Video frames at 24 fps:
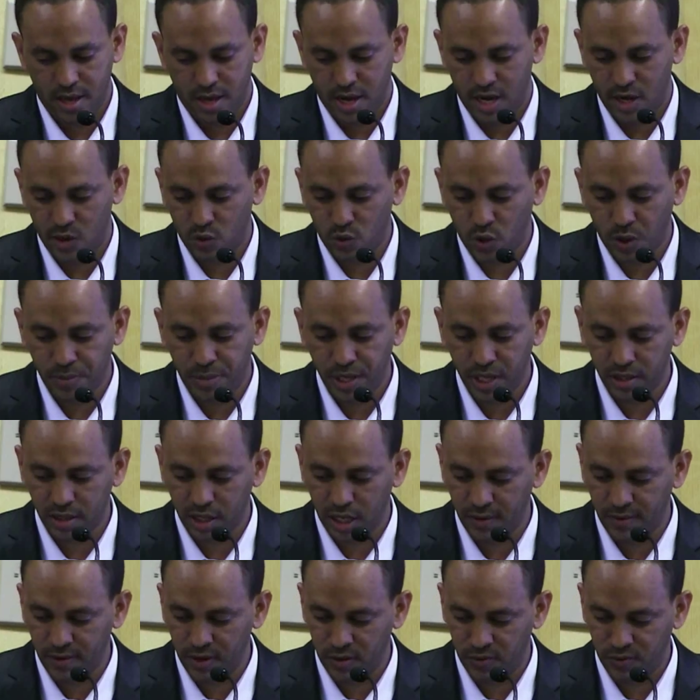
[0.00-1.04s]
and compare the
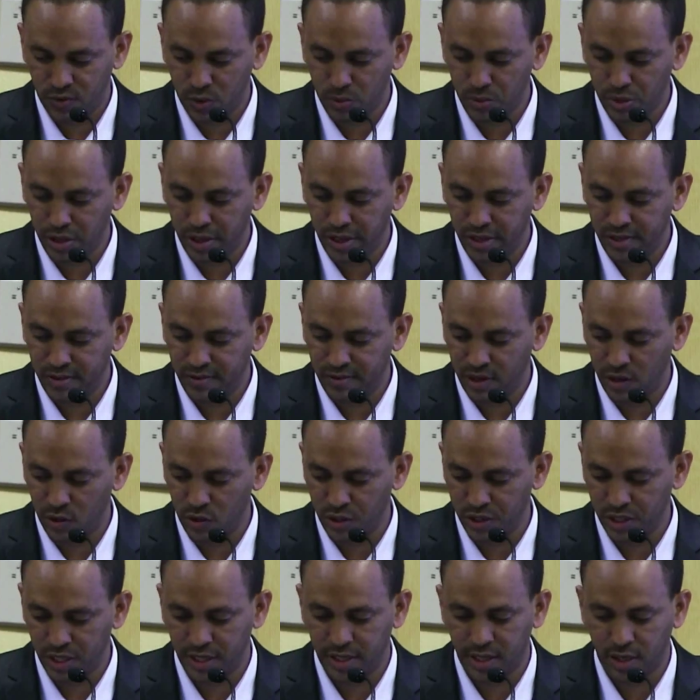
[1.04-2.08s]
level of comprehensive
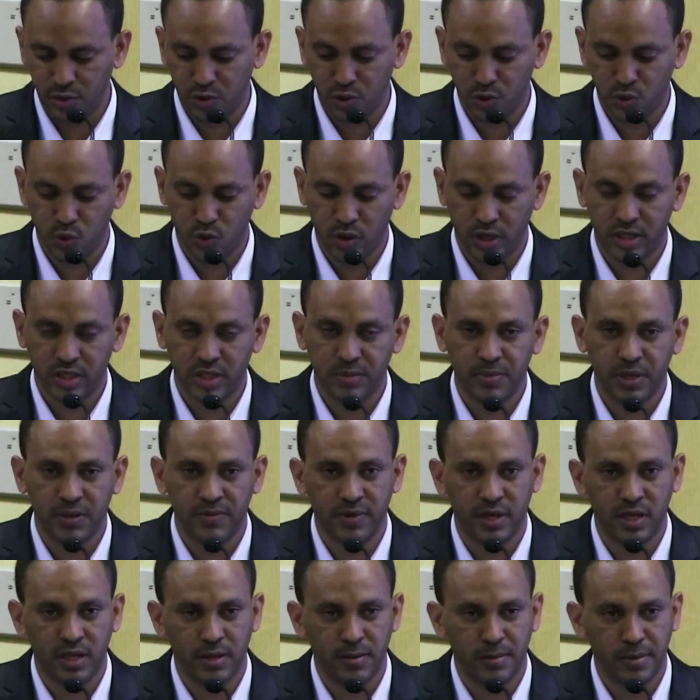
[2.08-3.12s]
knowledge and attitude towards
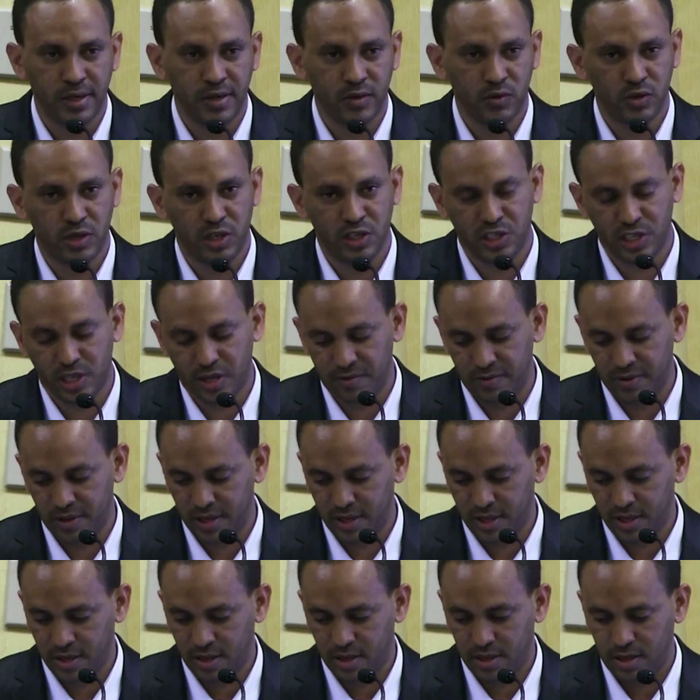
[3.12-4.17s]
people living with HIV
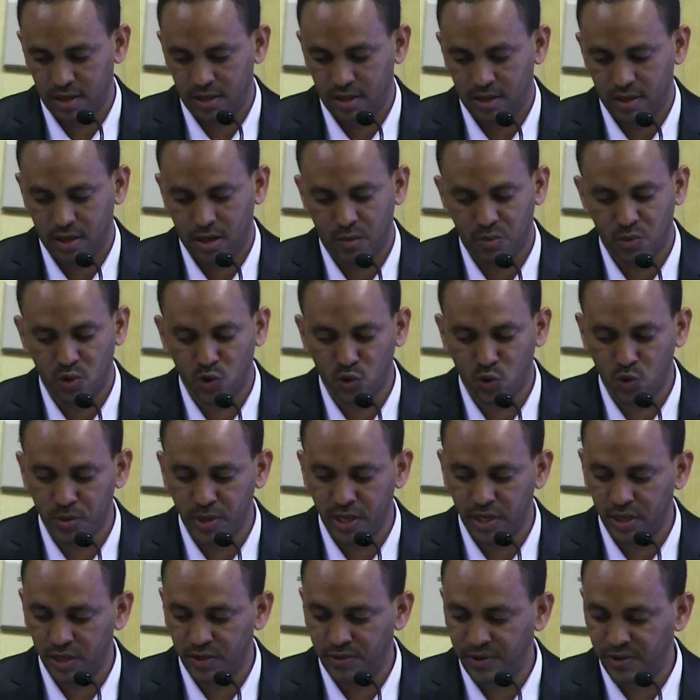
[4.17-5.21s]
among
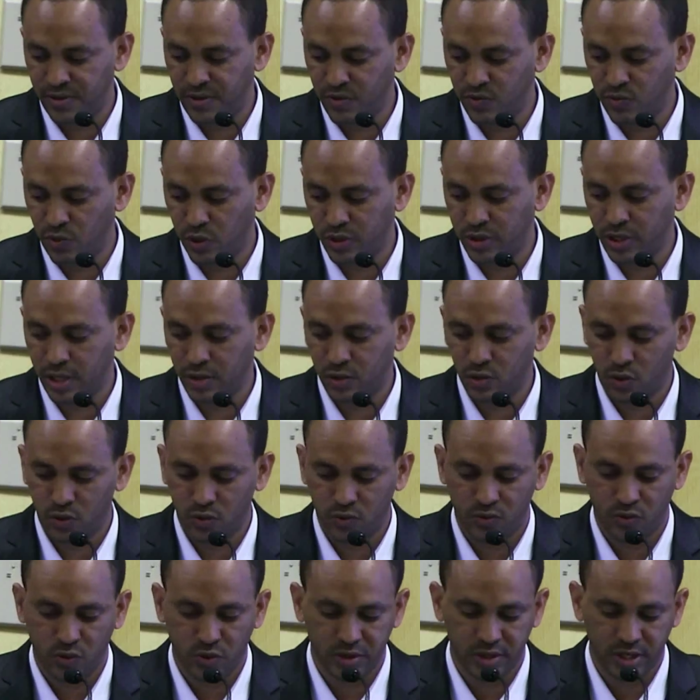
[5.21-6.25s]
women aged 15 to 49 years old
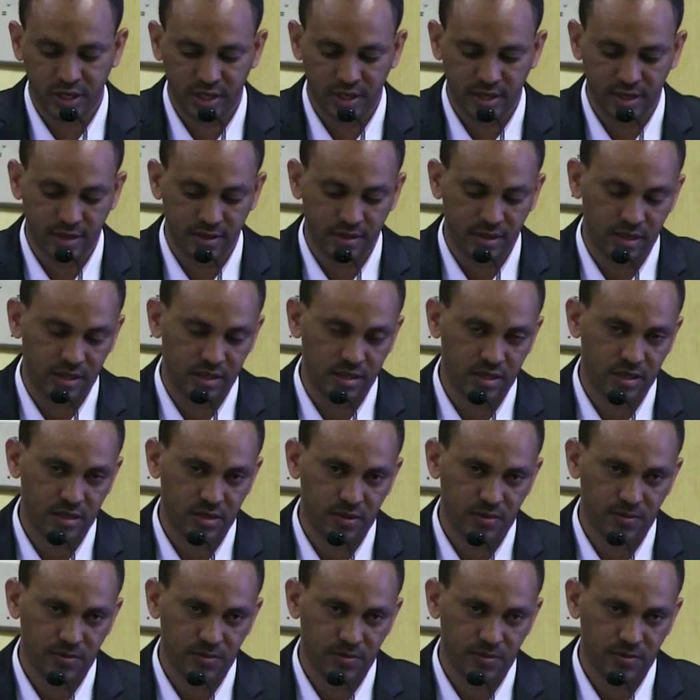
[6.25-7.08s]
for 3 countries.